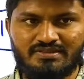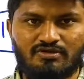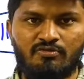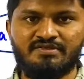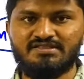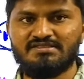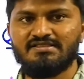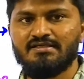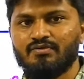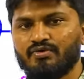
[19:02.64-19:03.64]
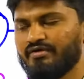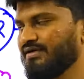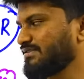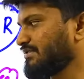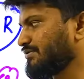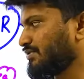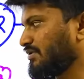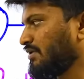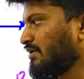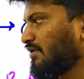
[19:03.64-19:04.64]
the common sense here. You could have answered this one.
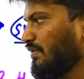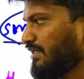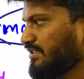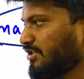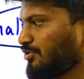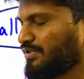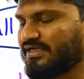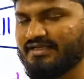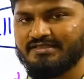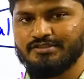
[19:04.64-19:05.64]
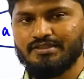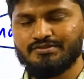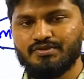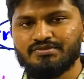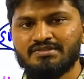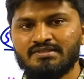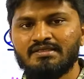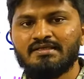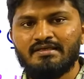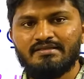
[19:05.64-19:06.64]
What is distributed energy resources?
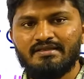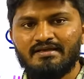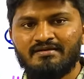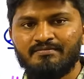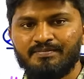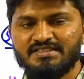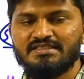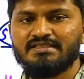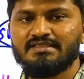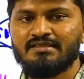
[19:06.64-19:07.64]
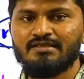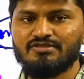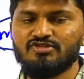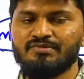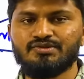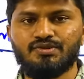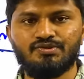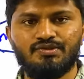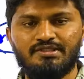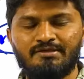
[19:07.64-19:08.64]
They are present at the consumer source
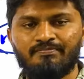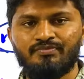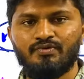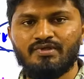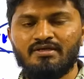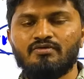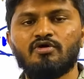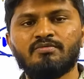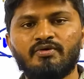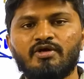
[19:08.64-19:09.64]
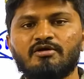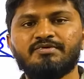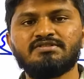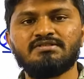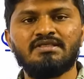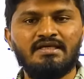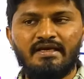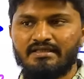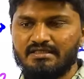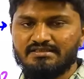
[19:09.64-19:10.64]
only. Okay, normally what happens is
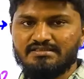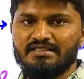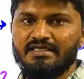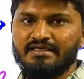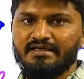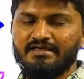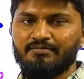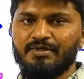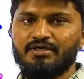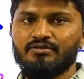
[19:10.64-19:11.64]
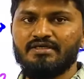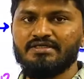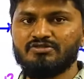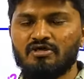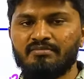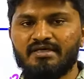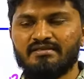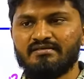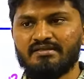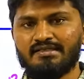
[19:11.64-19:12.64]
energy is generated at a particular DISCOM
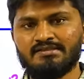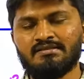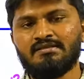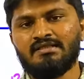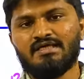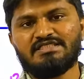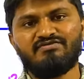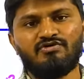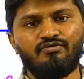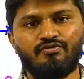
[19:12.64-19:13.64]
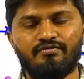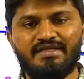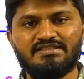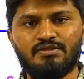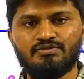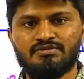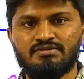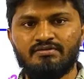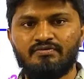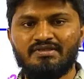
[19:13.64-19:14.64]
and then it is transferred to various
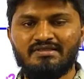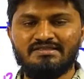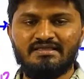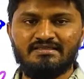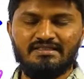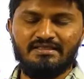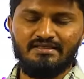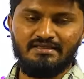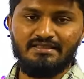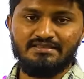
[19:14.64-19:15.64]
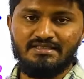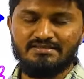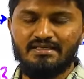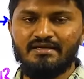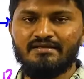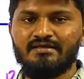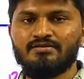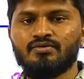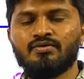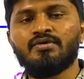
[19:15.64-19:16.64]
houses where the energy is
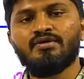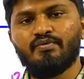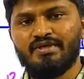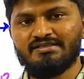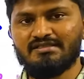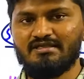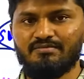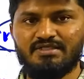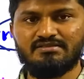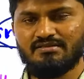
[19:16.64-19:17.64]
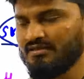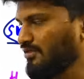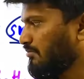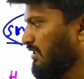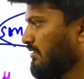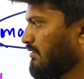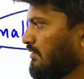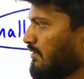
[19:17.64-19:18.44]
generated through various other means. But